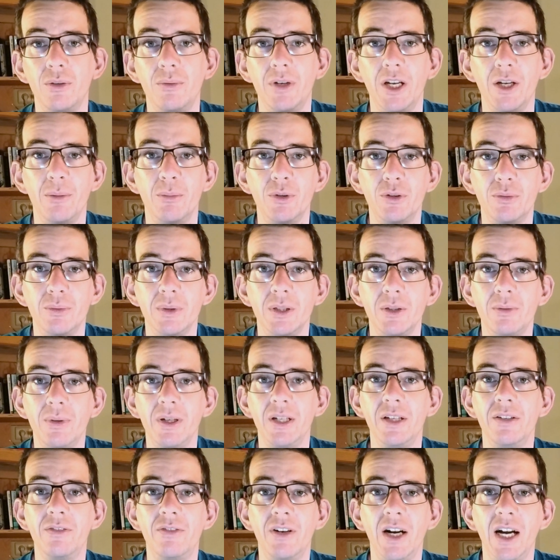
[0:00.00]
weigh between
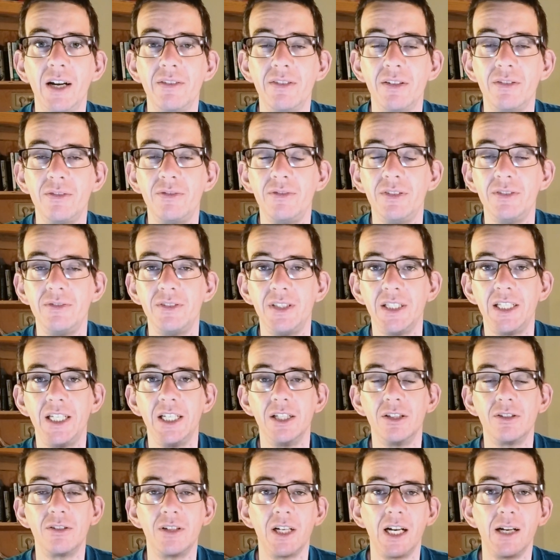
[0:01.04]
25 and 50
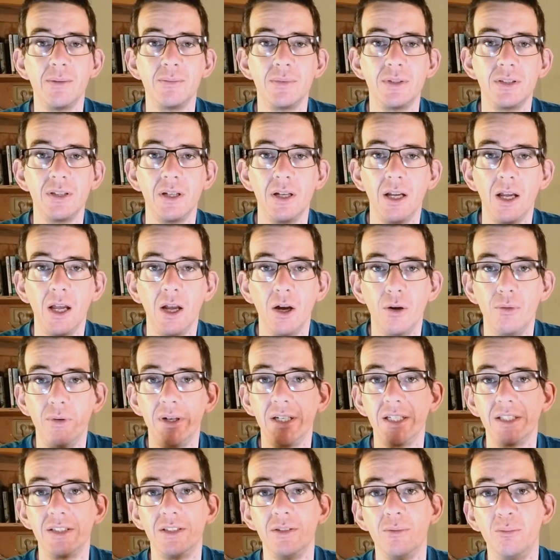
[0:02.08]
kilograms,
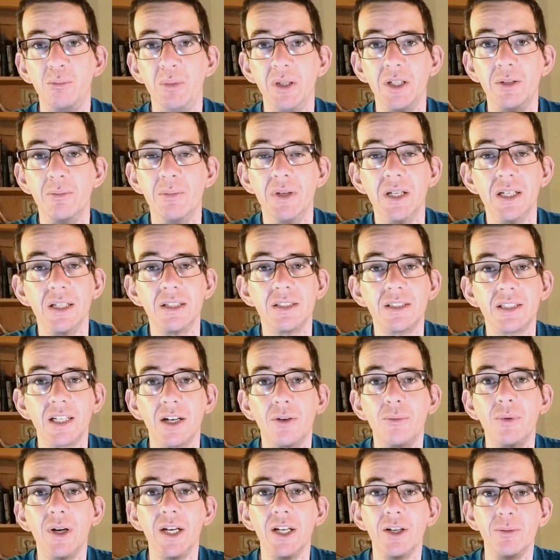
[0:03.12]
whereas big males
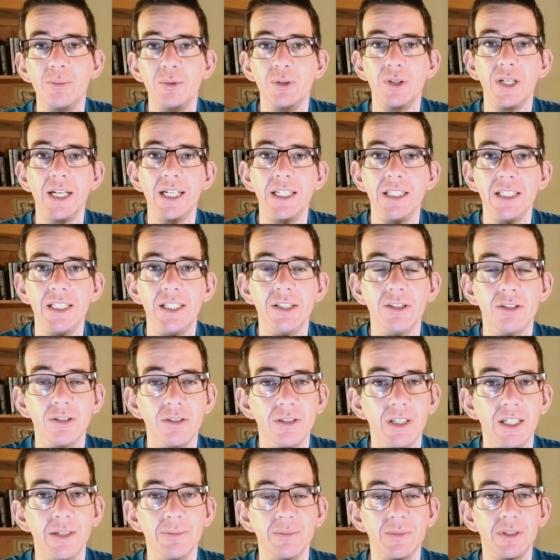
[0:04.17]
can weigh up to 80
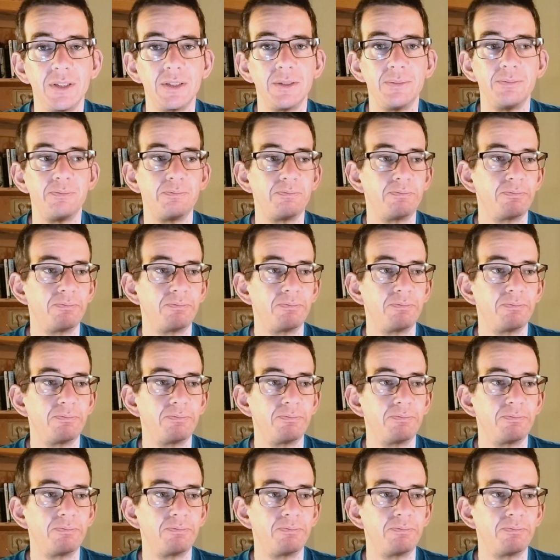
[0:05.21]
kilograms.